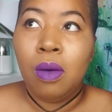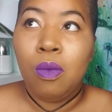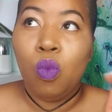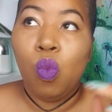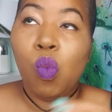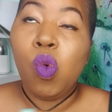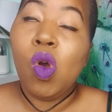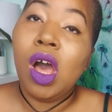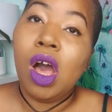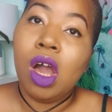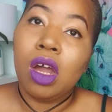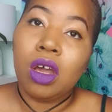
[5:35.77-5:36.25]

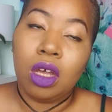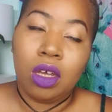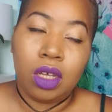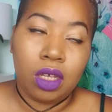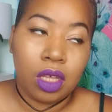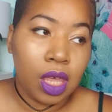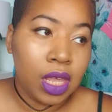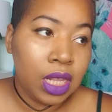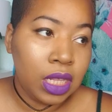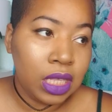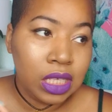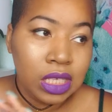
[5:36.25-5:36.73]
work
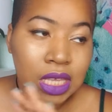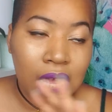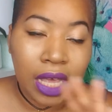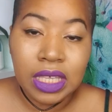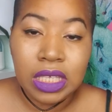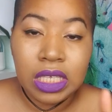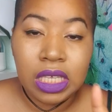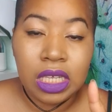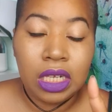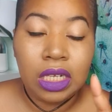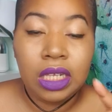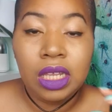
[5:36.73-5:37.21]

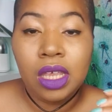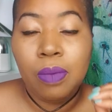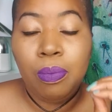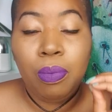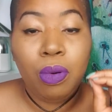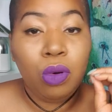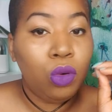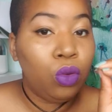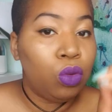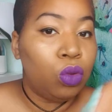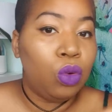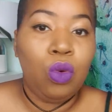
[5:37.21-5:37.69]
incessantly,
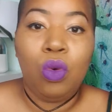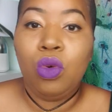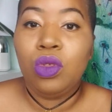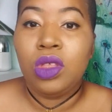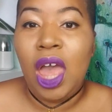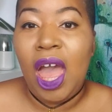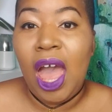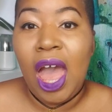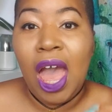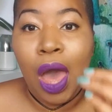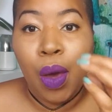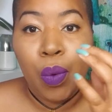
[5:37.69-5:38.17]
put all
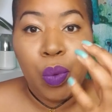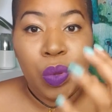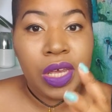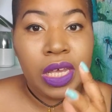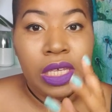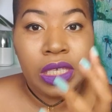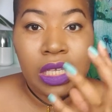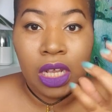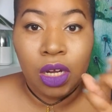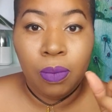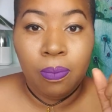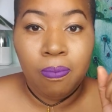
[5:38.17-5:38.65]
the
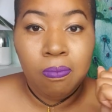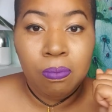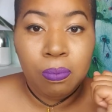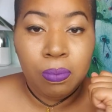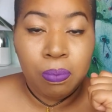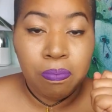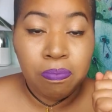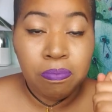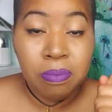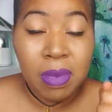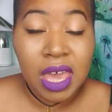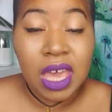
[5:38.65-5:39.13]
hours and
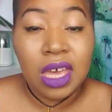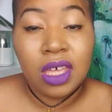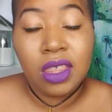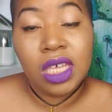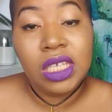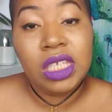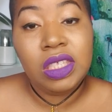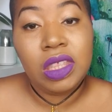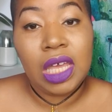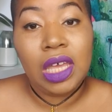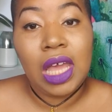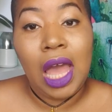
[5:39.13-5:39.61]
make
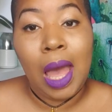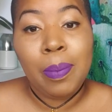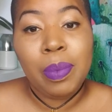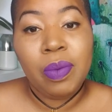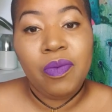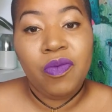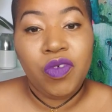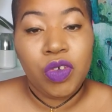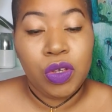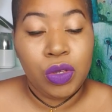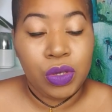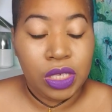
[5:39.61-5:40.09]
this thing
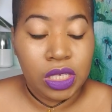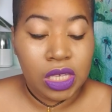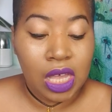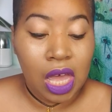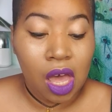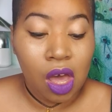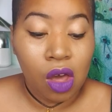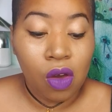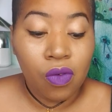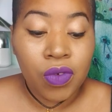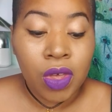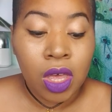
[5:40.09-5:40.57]
happen for
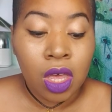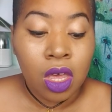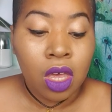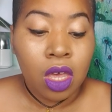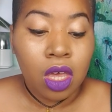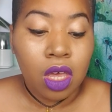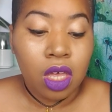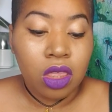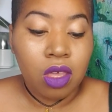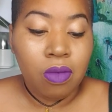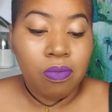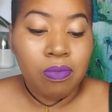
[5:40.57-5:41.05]
yourself.
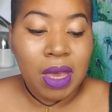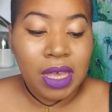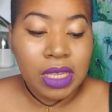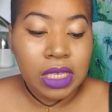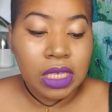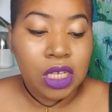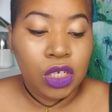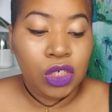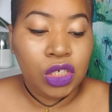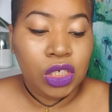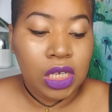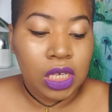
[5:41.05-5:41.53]
The
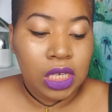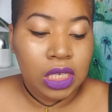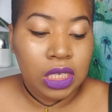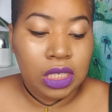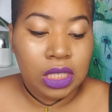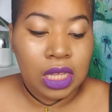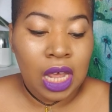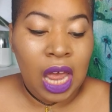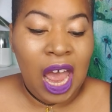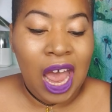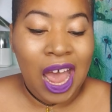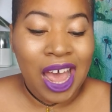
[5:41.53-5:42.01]
message
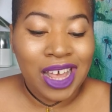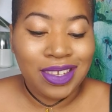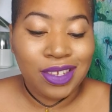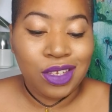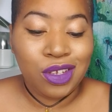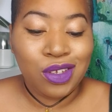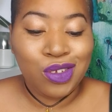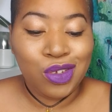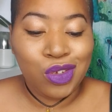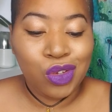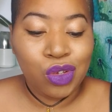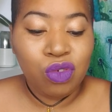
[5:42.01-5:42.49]
is that as
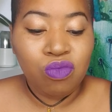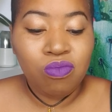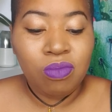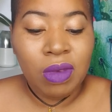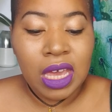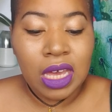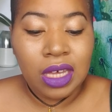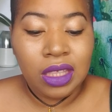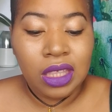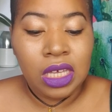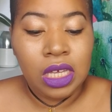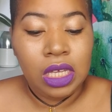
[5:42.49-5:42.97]
you
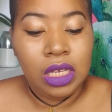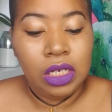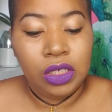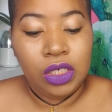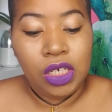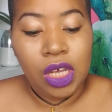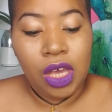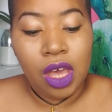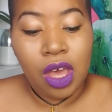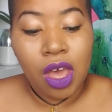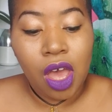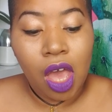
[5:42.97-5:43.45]
make the
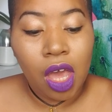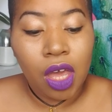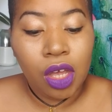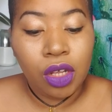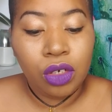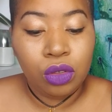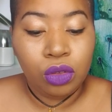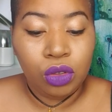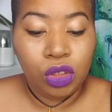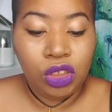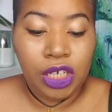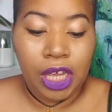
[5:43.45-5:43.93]

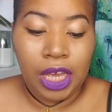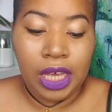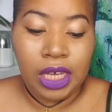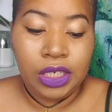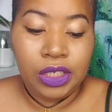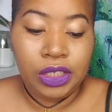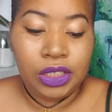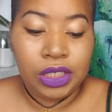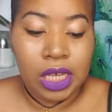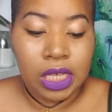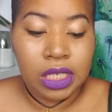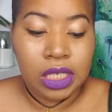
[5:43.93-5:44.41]
internal
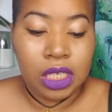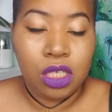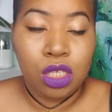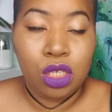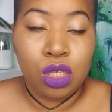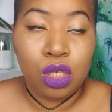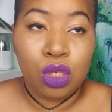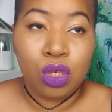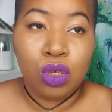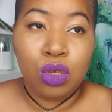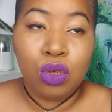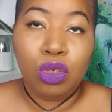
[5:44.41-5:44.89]
changes, as
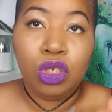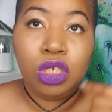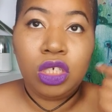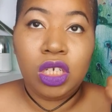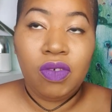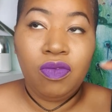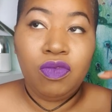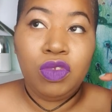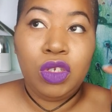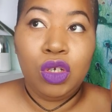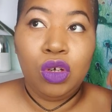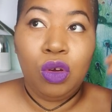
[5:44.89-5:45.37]
you
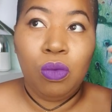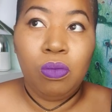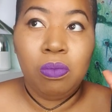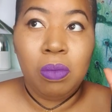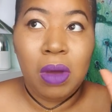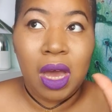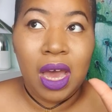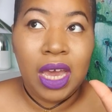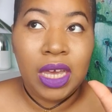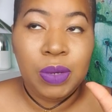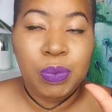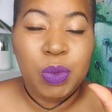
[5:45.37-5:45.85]
shift your
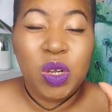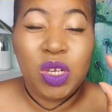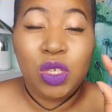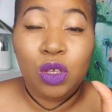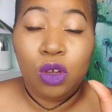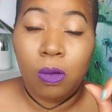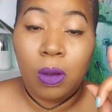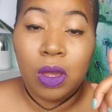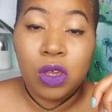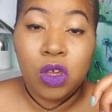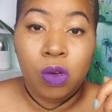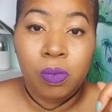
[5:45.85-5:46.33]
mind, we're going to
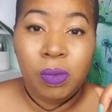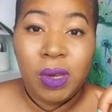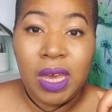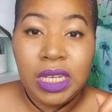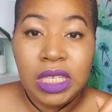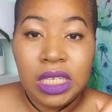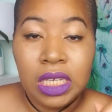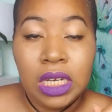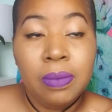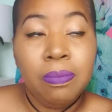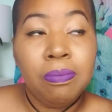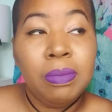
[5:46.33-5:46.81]
talk about your
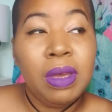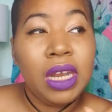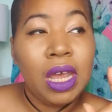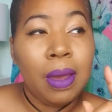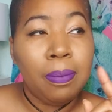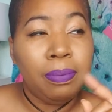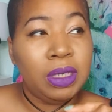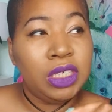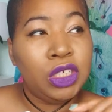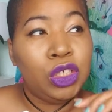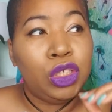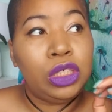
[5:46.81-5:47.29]
mind in a
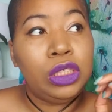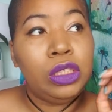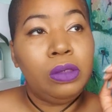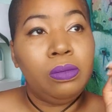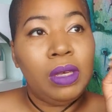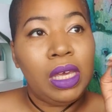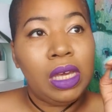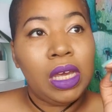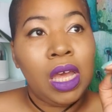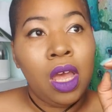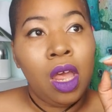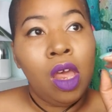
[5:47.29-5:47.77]
minute, but as you
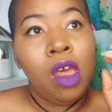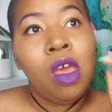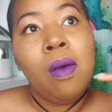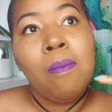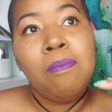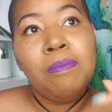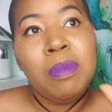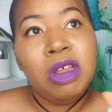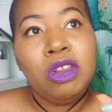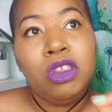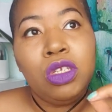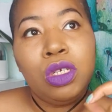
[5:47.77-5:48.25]
make
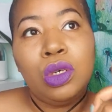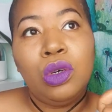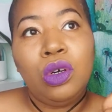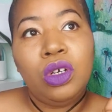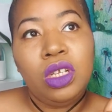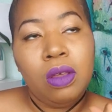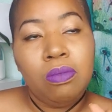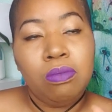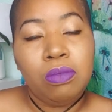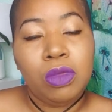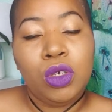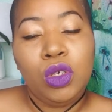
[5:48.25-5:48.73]
mental
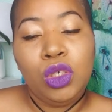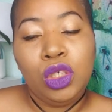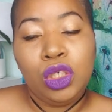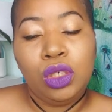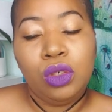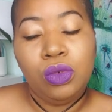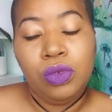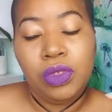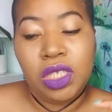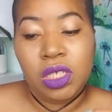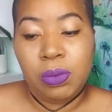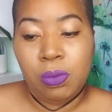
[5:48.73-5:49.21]
and
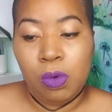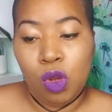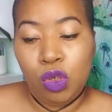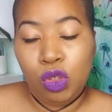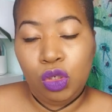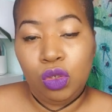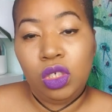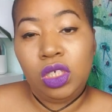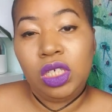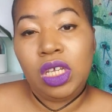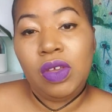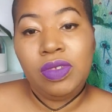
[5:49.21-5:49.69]
emotional and
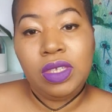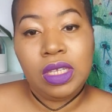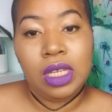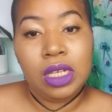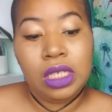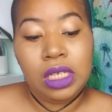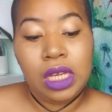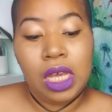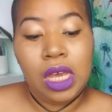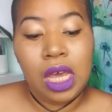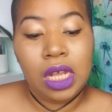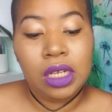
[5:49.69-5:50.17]
spiritual shifts
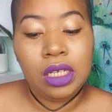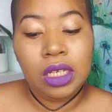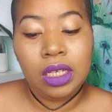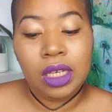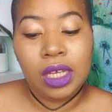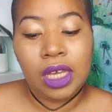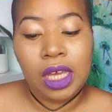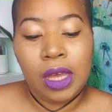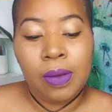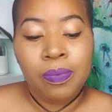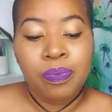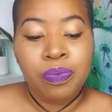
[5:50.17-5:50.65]

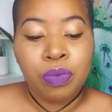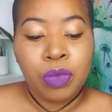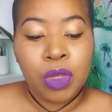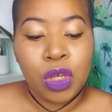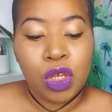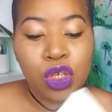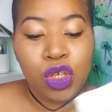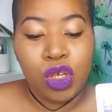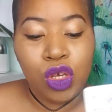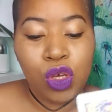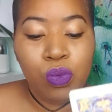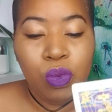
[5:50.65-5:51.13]
internally,
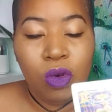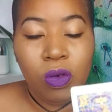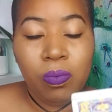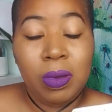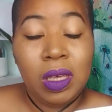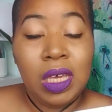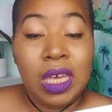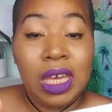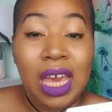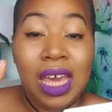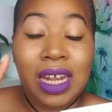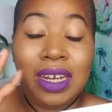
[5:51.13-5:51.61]
you will
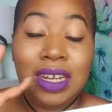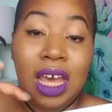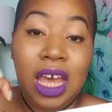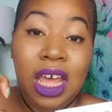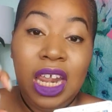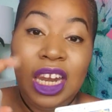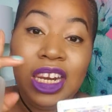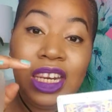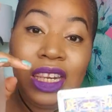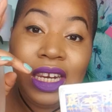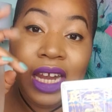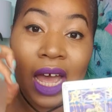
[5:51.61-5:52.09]
be in
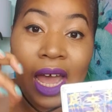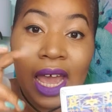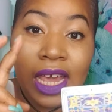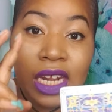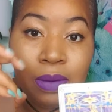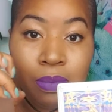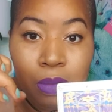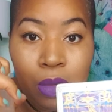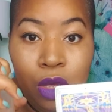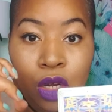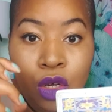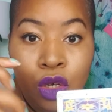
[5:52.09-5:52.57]

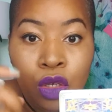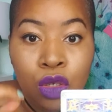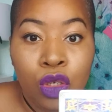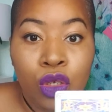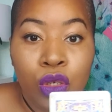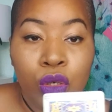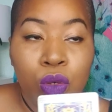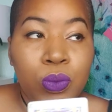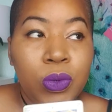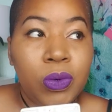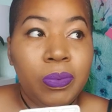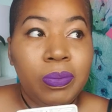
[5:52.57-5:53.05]
alignment.
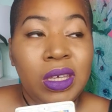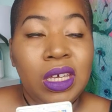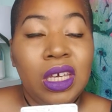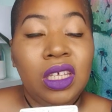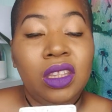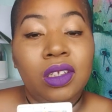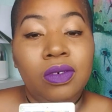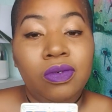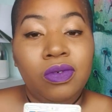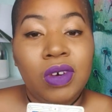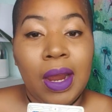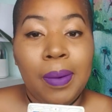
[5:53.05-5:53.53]
You will be
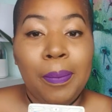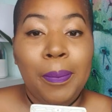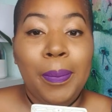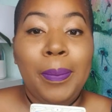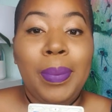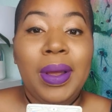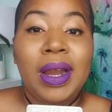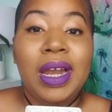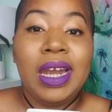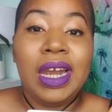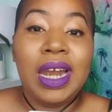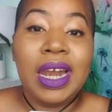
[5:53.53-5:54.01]
in the right
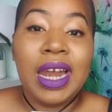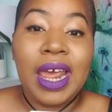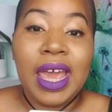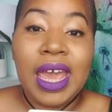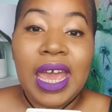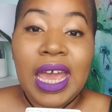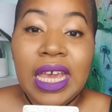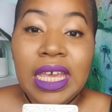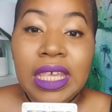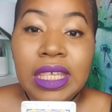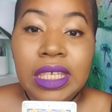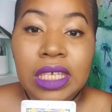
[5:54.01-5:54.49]

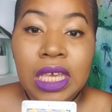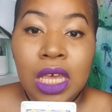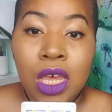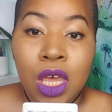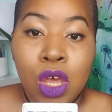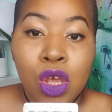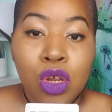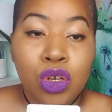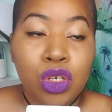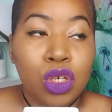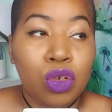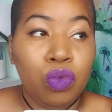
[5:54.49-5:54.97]
place
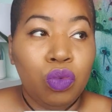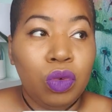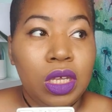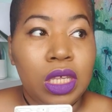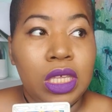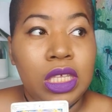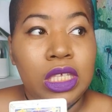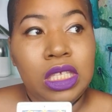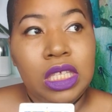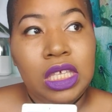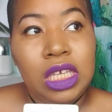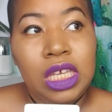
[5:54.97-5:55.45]
to
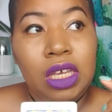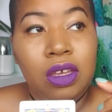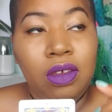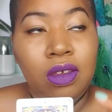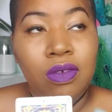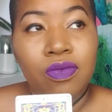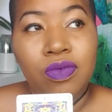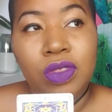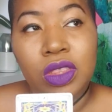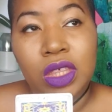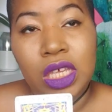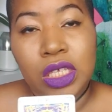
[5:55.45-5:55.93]

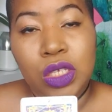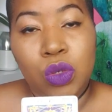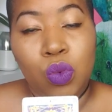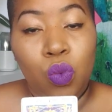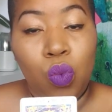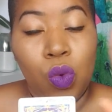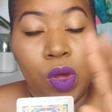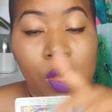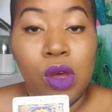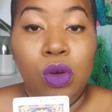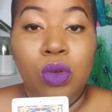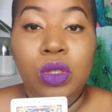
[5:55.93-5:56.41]
receive this
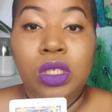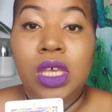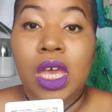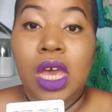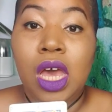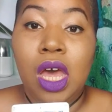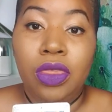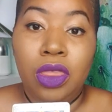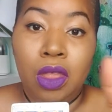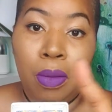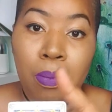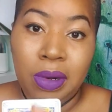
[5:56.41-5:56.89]
will
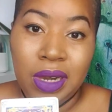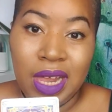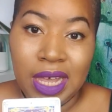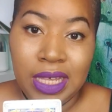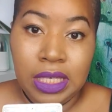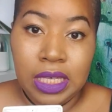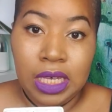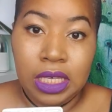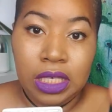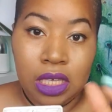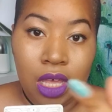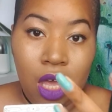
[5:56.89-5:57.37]
turn, the
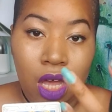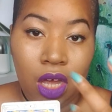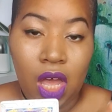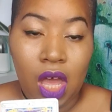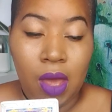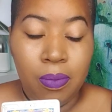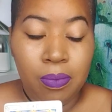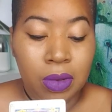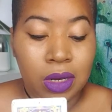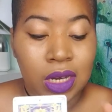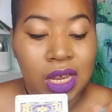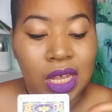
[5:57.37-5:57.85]
blessings that are
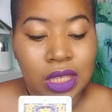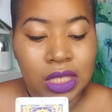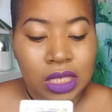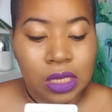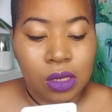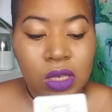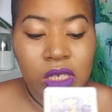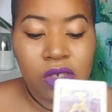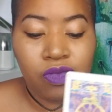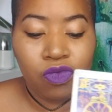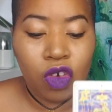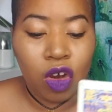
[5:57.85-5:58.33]
coming in.
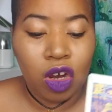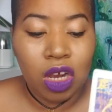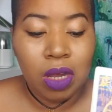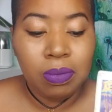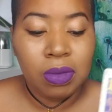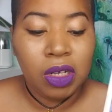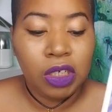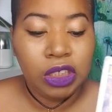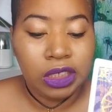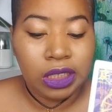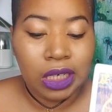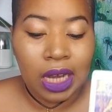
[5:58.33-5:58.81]
So it's very
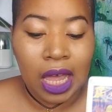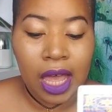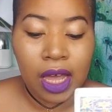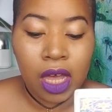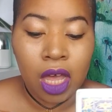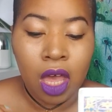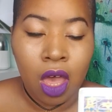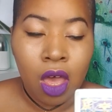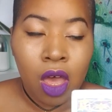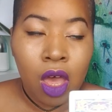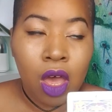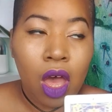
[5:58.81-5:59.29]
much
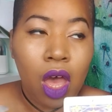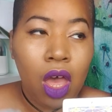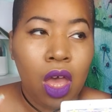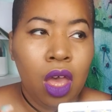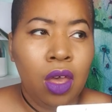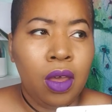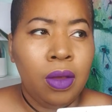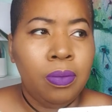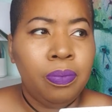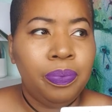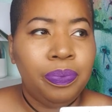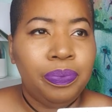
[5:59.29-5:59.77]
like
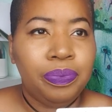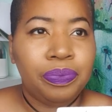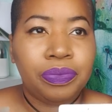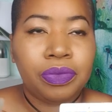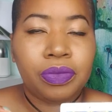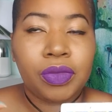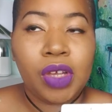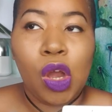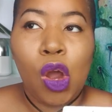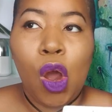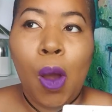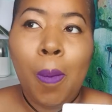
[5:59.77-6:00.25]

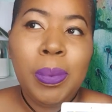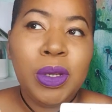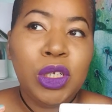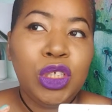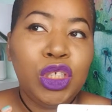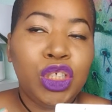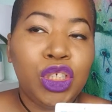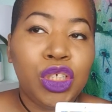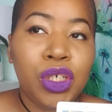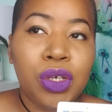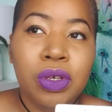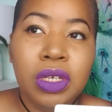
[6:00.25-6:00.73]

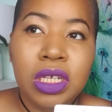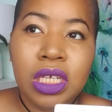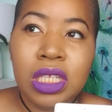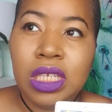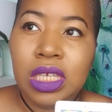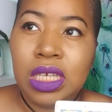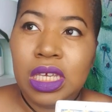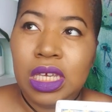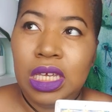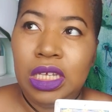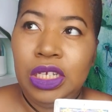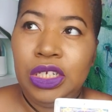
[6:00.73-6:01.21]

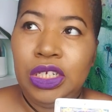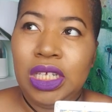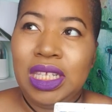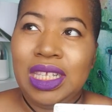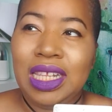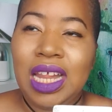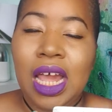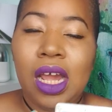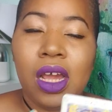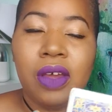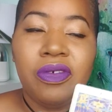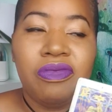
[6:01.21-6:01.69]
opportunities,
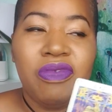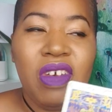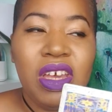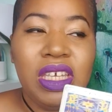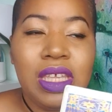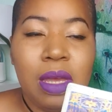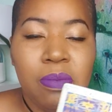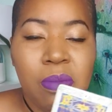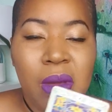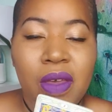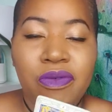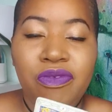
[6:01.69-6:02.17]
just like
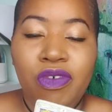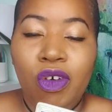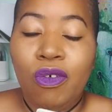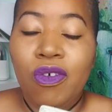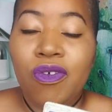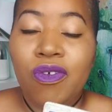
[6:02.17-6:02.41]
things that might feel